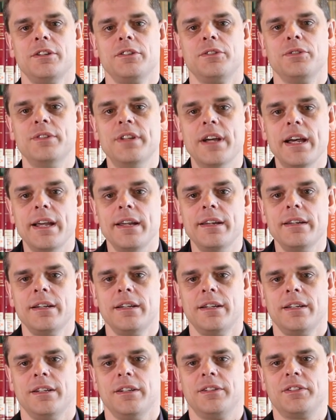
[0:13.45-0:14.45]
today
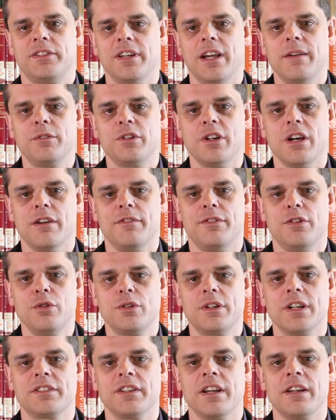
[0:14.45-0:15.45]
it's time to have a
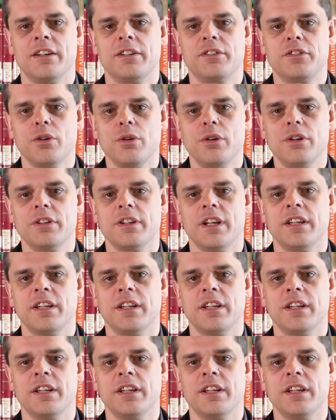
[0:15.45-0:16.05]
look at Anatolian